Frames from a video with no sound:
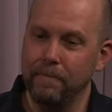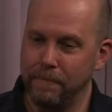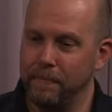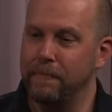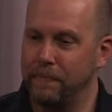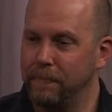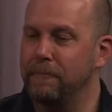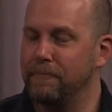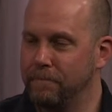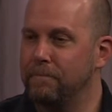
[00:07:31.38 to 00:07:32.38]

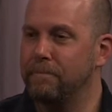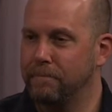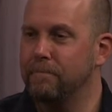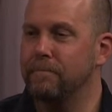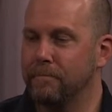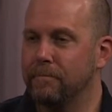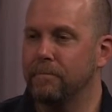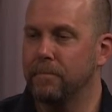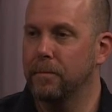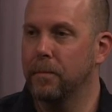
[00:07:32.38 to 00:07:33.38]

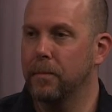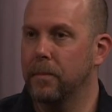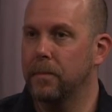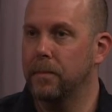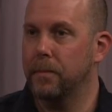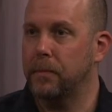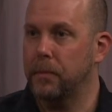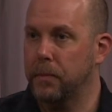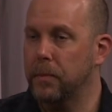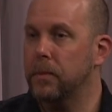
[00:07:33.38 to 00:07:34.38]

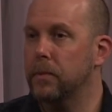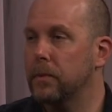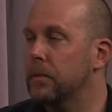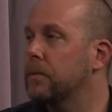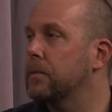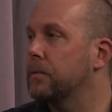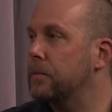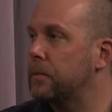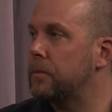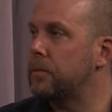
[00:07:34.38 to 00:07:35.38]

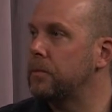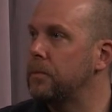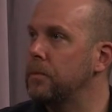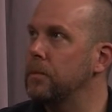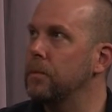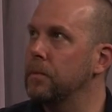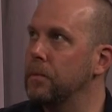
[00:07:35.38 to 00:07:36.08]
[no speech]